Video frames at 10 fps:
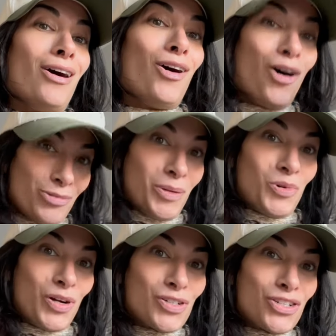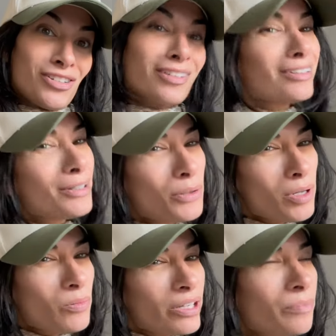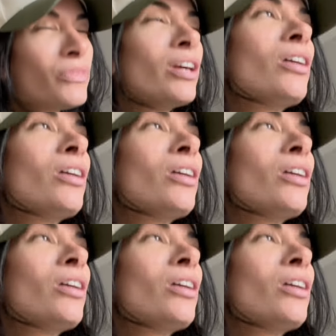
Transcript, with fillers: off my porch. You know what I mean?